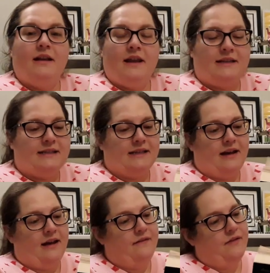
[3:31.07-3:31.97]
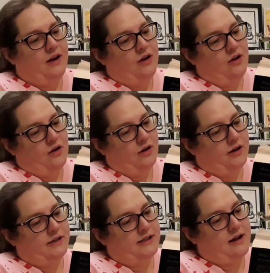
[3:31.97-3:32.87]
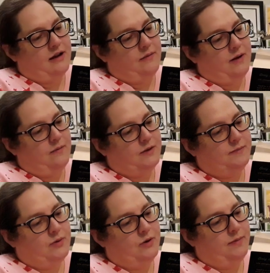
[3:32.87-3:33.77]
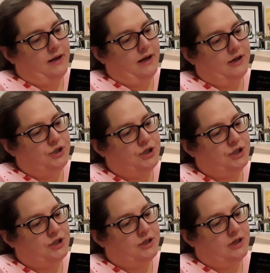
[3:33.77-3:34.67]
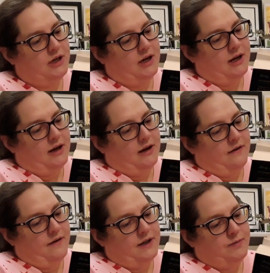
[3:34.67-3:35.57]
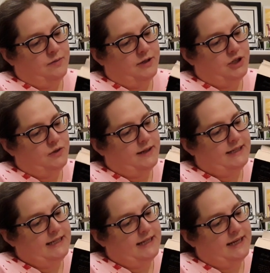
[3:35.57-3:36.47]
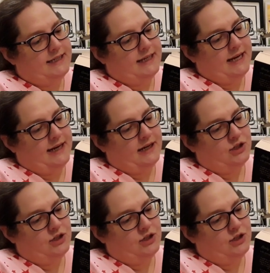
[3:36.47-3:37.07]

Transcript: let's have a look. So it was published, first published in 2013.